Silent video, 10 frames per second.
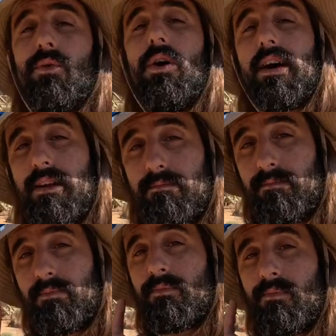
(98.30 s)
one,
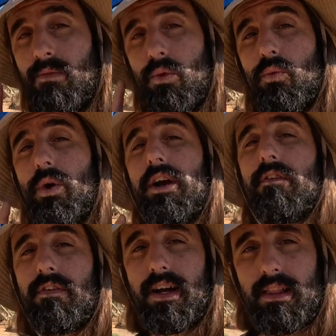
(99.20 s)
where to
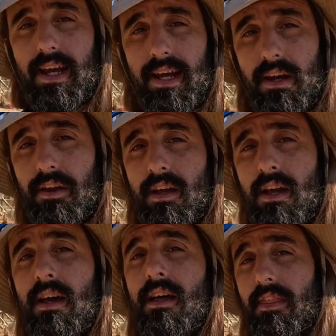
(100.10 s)
find land.
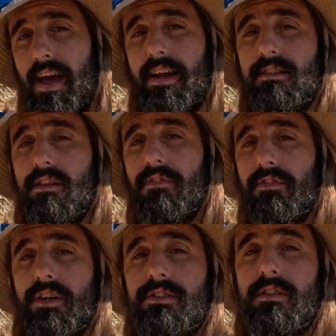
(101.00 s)
That is the
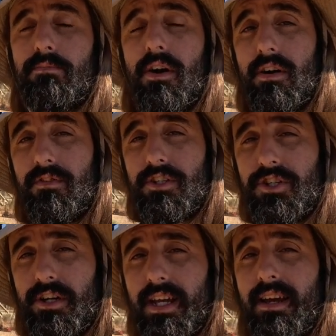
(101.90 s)
first part of the
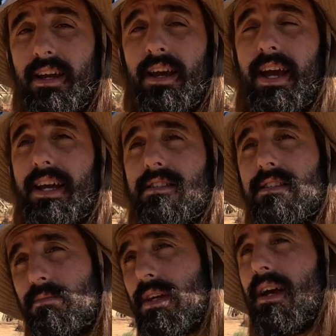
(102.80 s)
journey, and
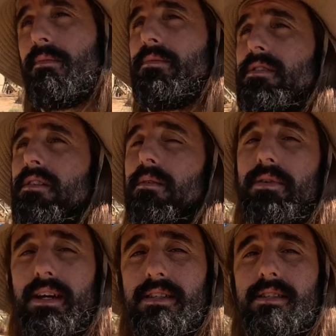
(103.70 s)
sometimes the
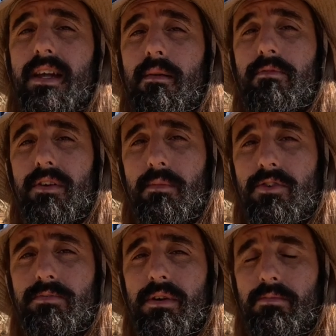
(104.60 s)
biggest step for
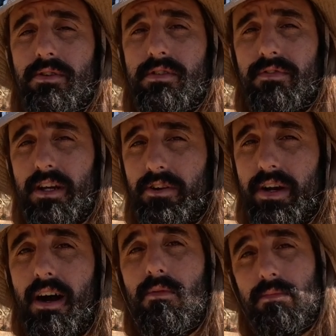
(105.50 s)
most people to figure
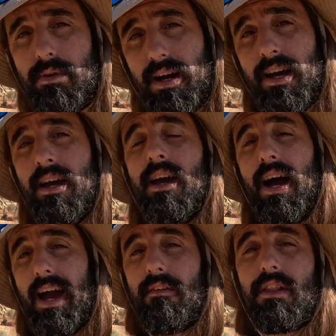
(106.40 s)
out, but
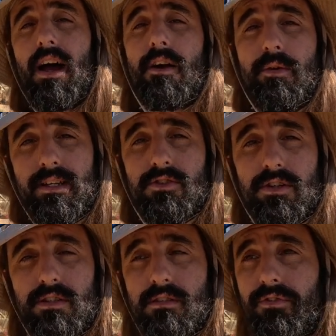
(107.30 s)
I have a lot of
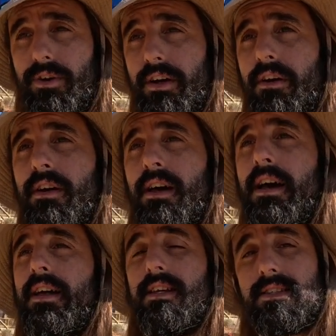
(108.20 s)
resources for you.
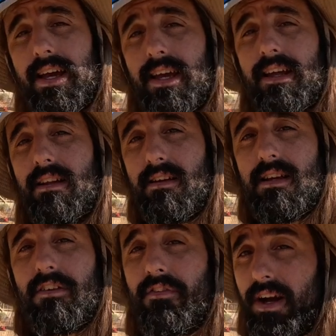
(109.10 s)
The second
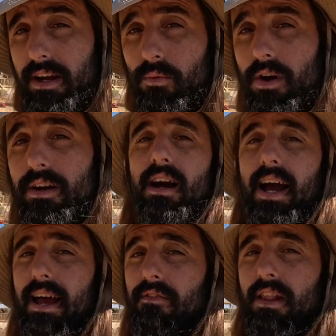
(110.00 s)
is finding water.
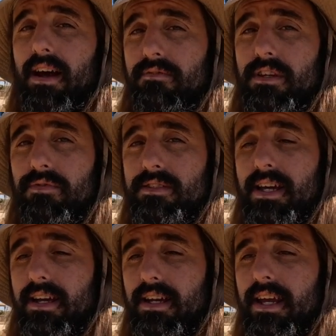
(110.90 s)
I have a lot of different
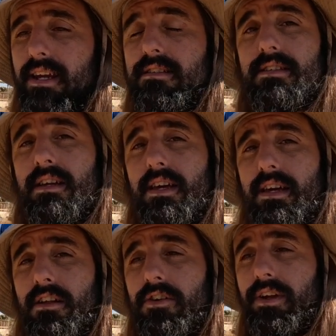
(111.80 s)
techniques,
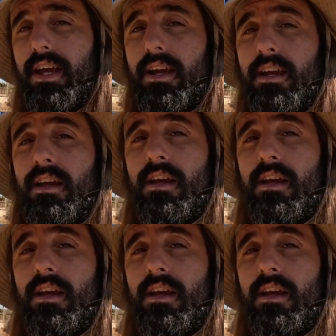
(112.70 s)
including